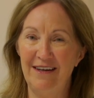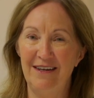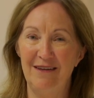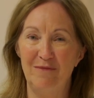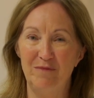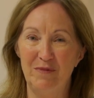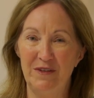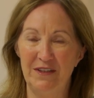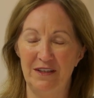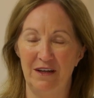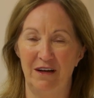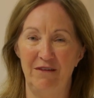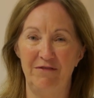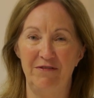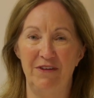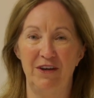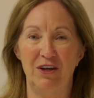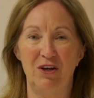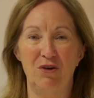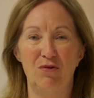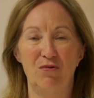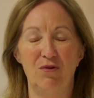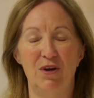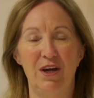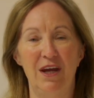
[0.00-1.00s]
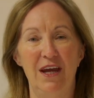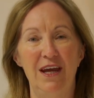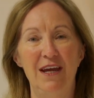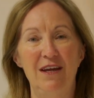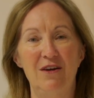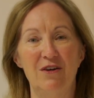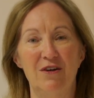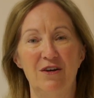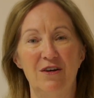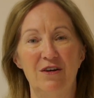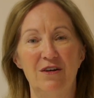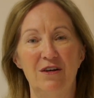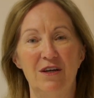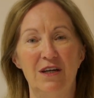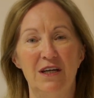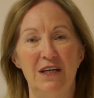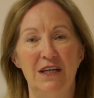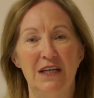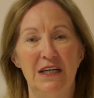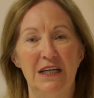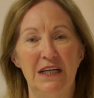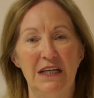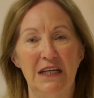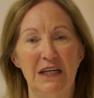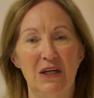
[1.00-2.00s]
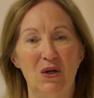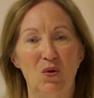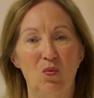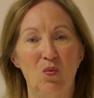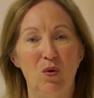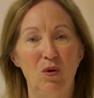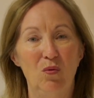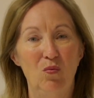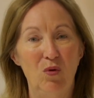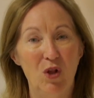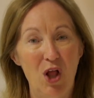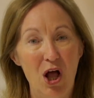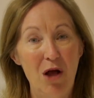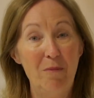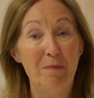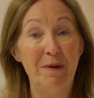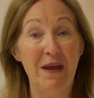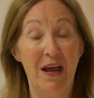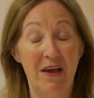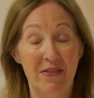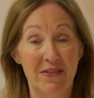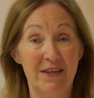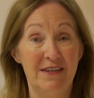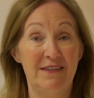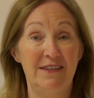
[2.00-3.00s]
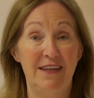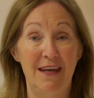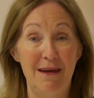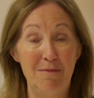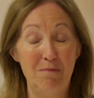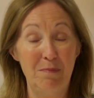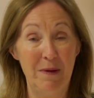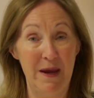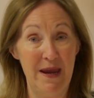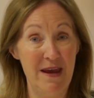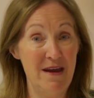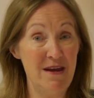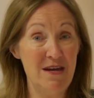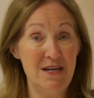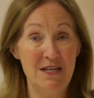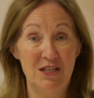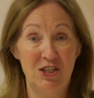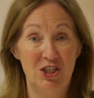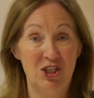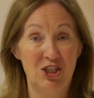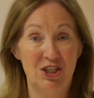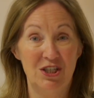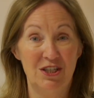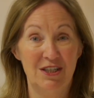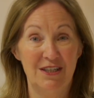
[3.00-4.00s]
Himself, the Creator, we will all be on the same page.